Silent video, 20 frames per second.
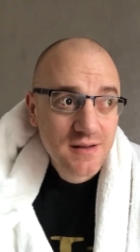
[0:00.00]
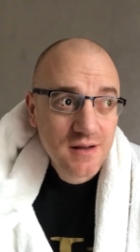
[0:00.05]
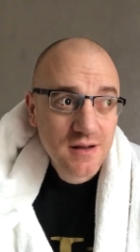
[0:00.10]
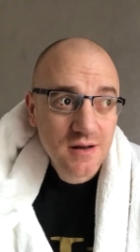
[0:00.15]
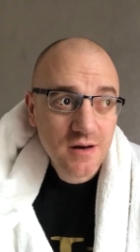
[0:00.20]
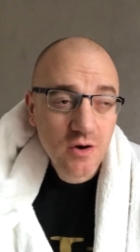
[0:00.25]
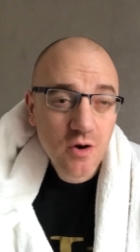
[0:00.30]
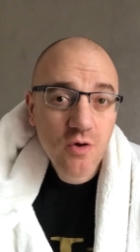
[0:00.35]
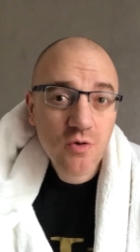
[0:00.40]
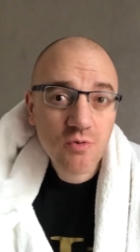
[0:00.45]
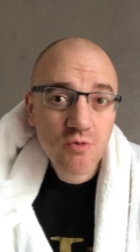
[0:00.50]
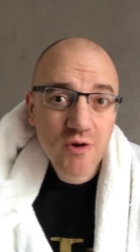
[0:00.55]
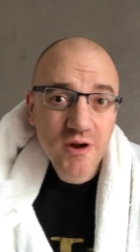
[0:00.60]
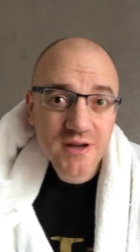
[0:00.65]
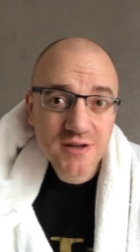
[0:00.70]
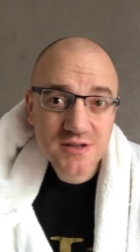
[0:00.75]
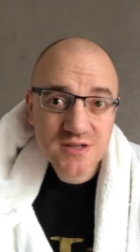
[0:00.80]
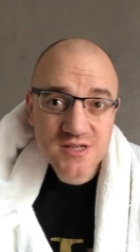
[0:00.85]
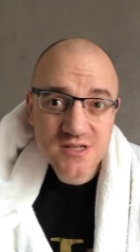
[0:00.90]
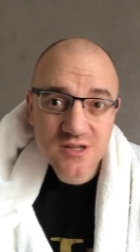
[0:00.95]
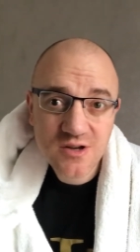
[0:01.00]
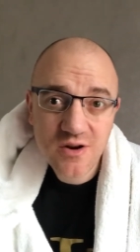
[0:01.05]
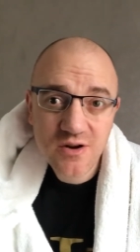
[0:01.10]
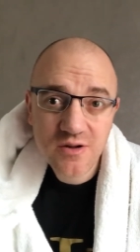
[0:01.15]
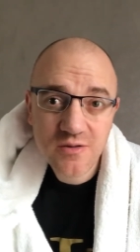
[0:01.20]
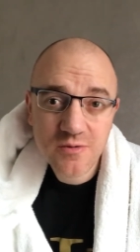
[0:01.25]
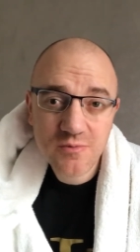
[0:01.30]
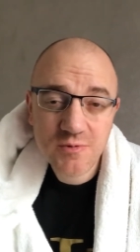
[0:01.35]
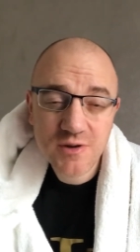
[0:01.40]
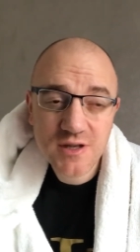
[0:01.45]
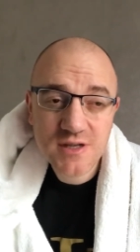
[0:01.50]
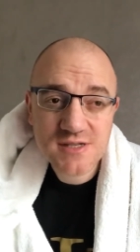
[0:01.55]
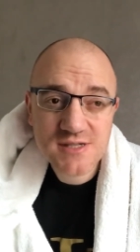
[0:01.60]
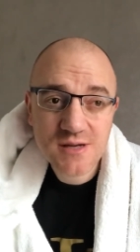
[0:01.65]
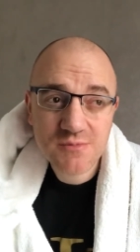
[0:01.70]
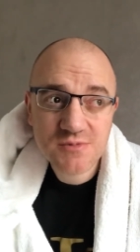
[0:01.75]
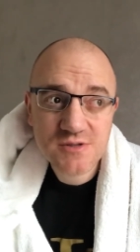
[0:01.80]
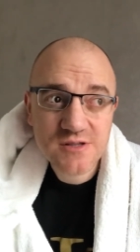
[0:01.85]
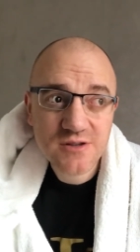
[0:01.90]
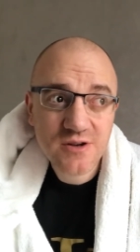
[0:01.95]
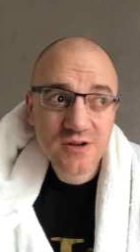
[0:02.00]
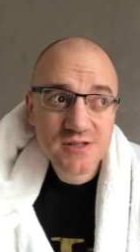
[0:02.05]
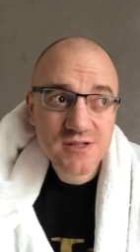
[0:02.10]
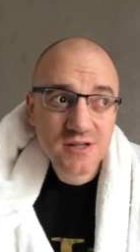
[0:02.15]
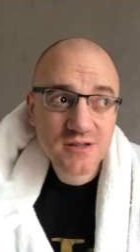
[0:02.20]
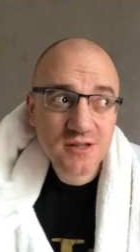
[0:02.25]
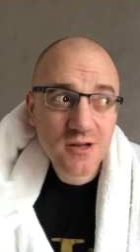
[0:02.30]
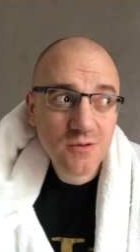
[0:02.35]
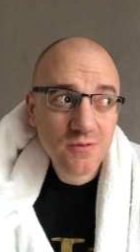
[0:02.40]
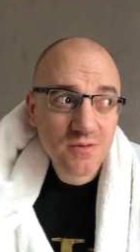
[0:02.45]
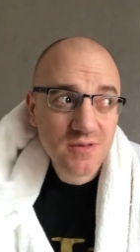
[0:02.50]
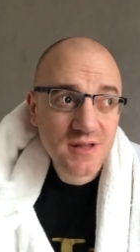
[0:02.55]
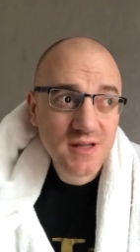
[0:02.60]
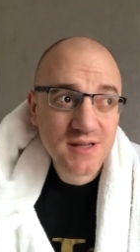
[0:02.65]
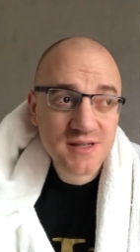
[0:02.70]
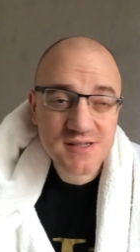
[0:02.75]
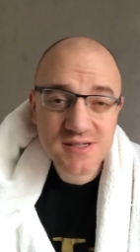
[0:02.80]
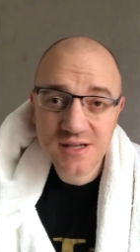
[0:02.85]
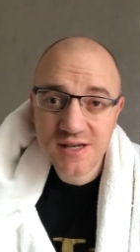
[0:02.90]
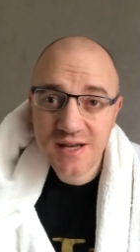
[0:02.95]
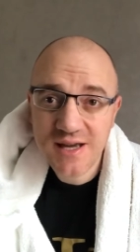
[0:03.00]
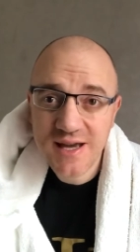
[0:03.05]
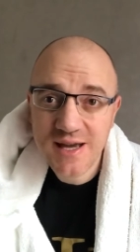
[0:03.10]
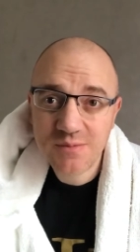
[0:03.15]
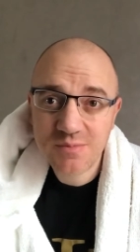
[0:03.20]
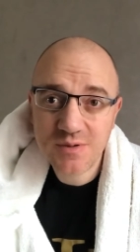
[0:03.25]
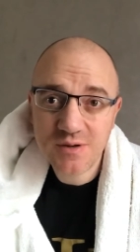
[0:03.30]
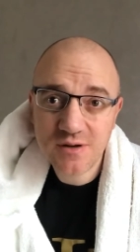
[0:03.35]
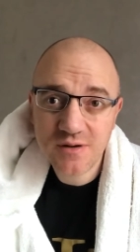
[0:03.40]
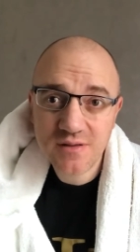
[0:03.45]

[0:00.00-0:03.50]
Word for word: Uh, long-range style that Ricky Summers likes, I don't think it's going to happen.